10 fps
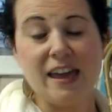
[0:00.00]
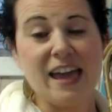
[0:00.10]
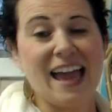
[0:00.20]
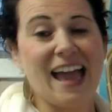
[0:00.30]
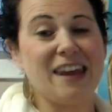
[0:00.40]

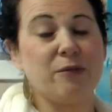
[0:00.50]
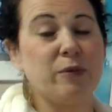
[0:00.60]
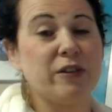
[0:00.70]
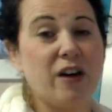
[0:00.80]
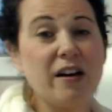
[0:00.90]
And
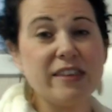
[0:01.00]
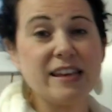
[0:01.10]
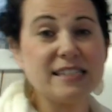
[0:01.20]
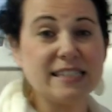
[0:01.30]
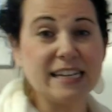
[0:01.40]
with all
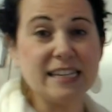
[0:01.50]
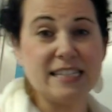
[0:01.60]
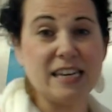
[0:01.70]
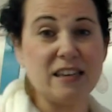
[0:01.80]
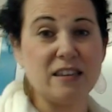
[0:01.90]
these
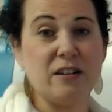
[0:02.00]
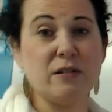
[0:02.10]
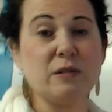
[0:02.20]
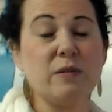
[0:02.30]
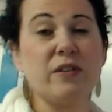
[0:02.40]
16th
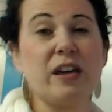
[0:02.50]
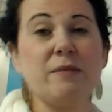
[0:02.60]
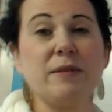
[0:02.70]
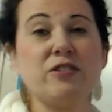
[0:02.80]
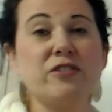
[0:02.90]
notes, we've got to
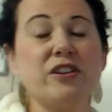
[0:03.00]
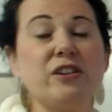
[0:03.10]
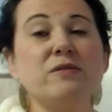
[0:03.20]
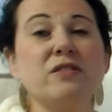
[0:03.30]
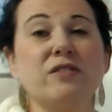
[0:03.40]
be sure to
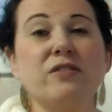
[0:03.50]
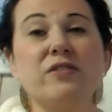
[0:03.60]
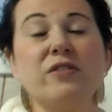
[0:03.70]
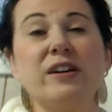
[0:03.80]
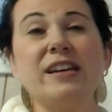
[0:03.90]
use a
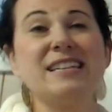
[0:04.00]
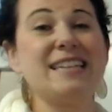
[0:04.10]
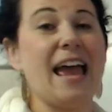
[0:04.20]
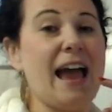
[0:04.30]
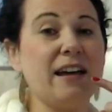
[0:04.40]
good
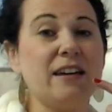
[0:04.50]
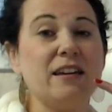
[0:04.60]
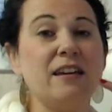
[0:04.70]
attack